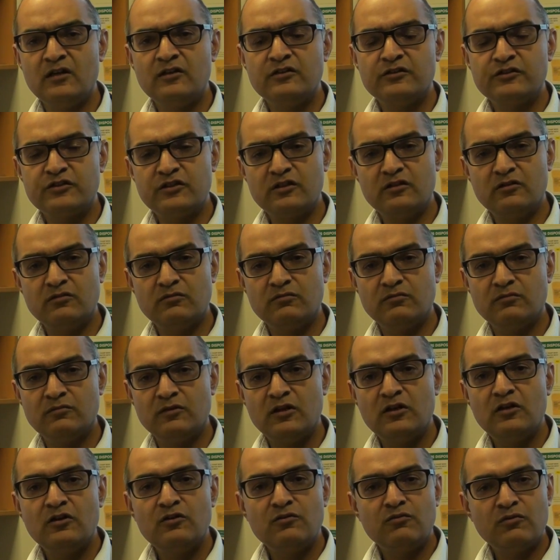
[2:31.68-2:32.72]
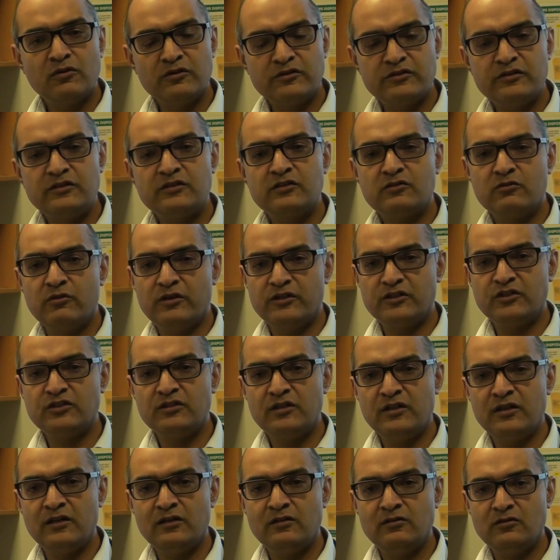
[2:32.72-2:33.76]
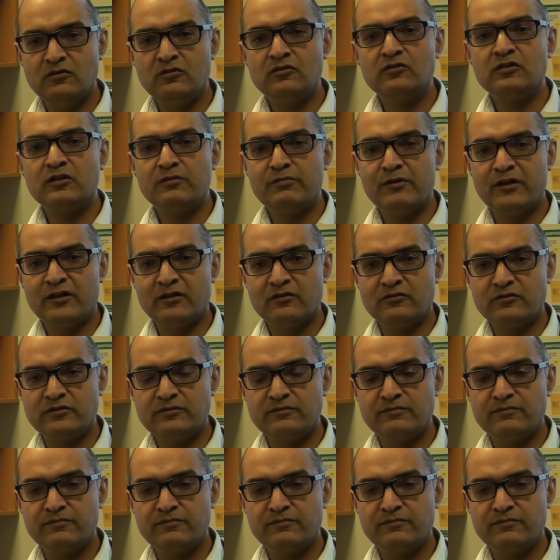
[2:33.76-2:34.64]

So, what's this questionnaire all about?